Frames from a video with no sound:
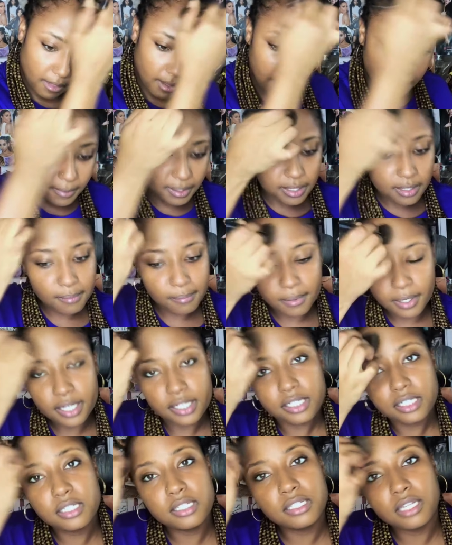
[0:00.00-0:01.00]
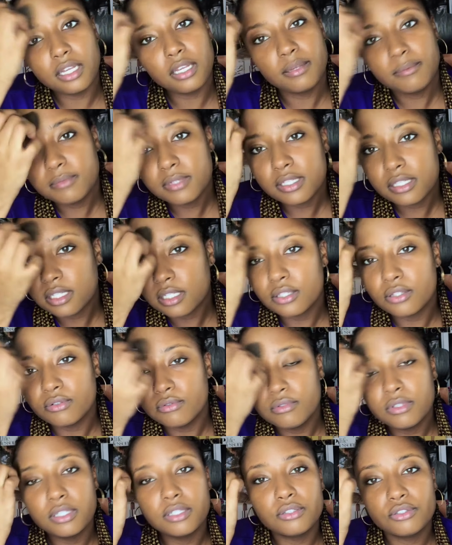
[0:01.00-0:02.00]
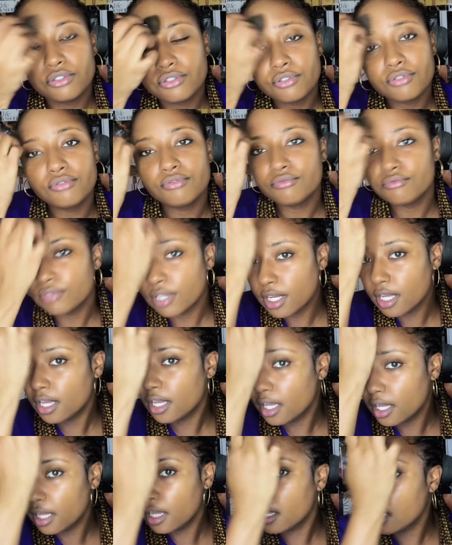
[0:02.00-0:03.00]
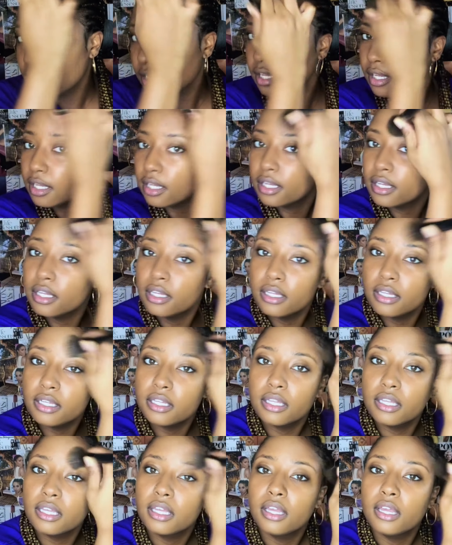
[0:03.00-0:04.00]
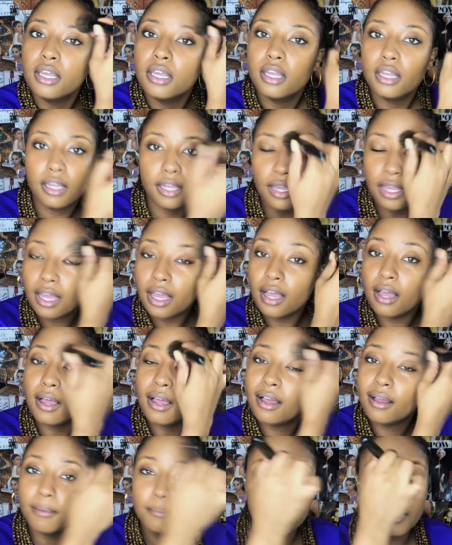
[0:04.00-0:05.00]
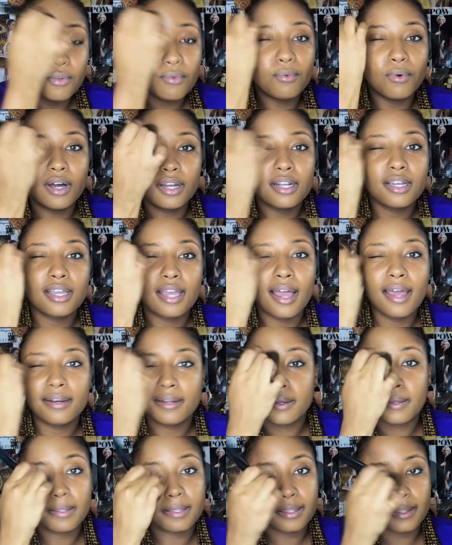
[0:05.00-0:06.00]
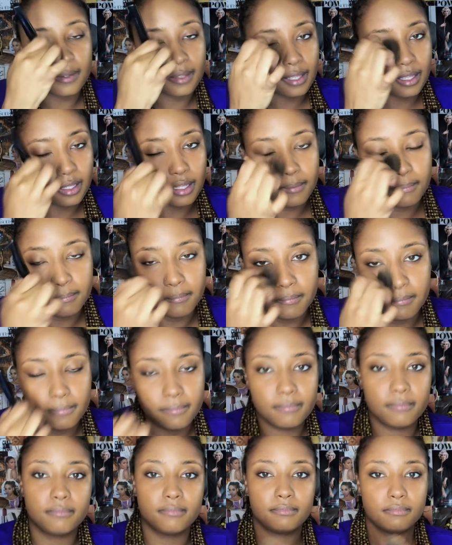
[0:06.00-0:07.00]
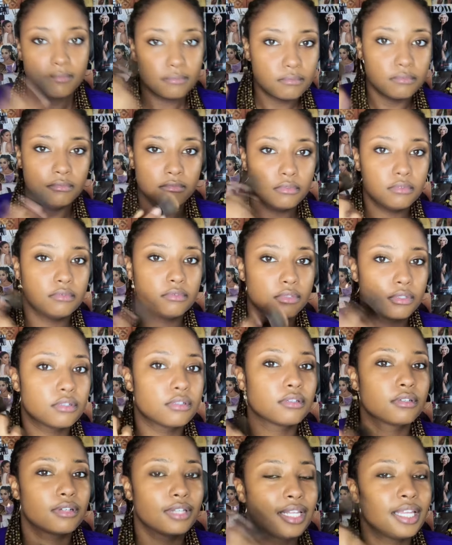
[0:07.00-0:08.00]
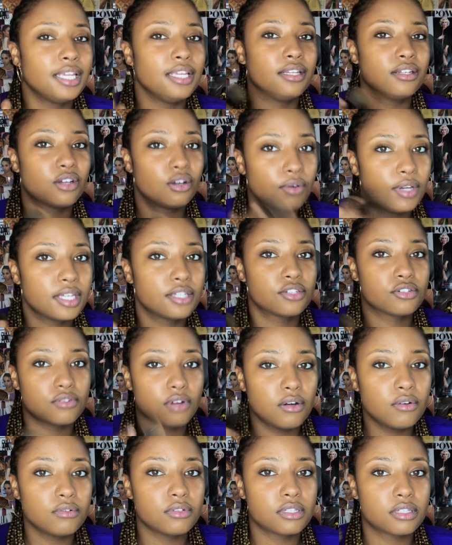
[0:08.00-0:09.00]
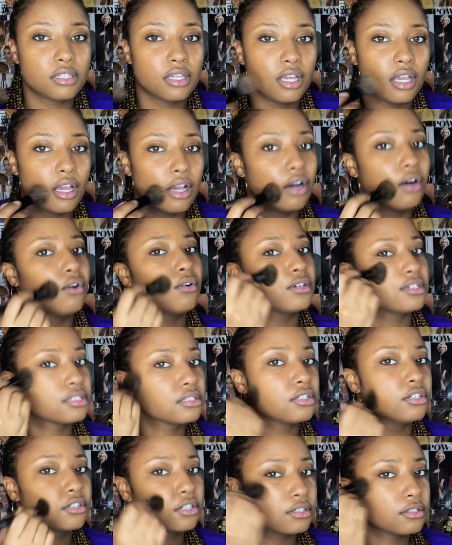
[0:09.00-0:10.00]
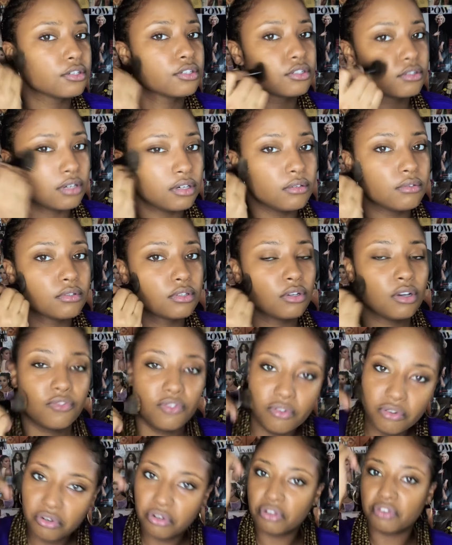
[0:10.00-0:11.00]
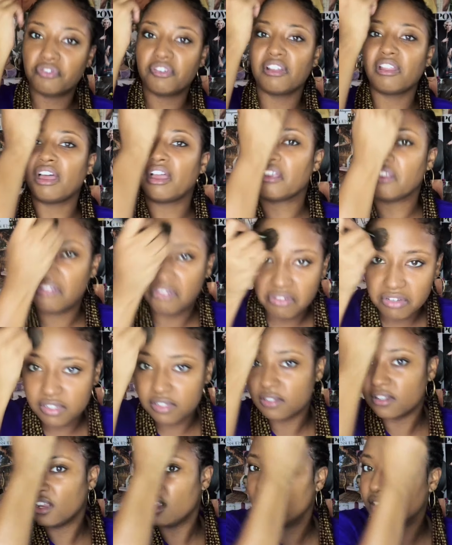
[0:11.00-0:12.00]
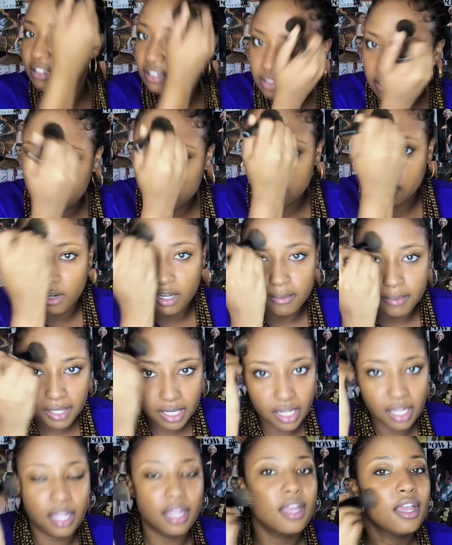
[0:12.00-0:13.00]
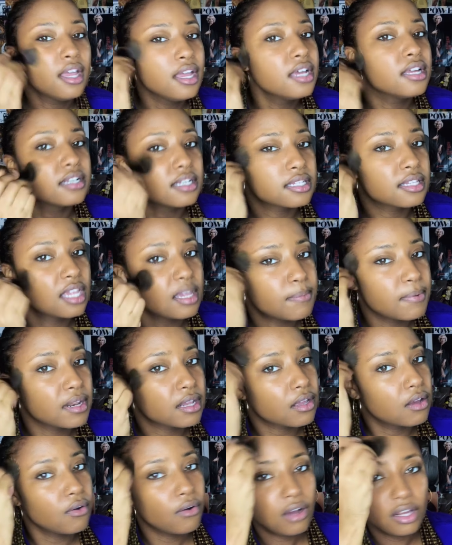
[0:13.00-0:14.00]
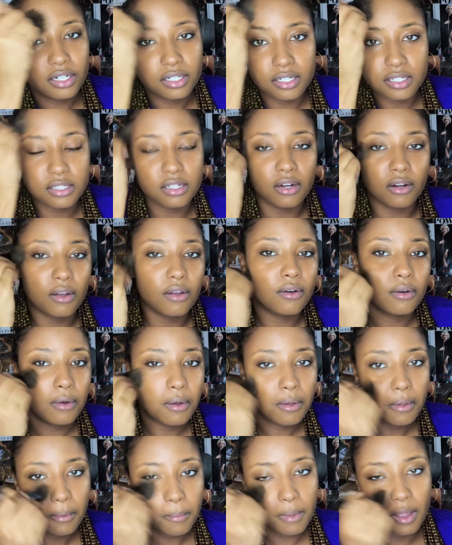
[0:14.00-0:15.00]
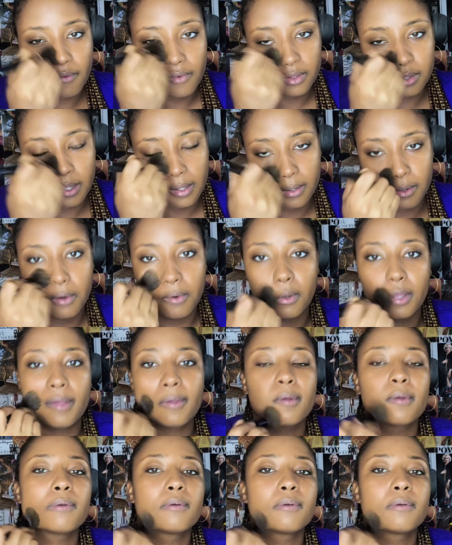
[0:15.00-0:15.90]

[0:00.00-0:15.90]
But the brush seems to do the trick. You want to kind of keep clean, quick strokes or circular strokes. So if you just feel like you just need to just rub it in, just keep it going in a circle. Everything quick.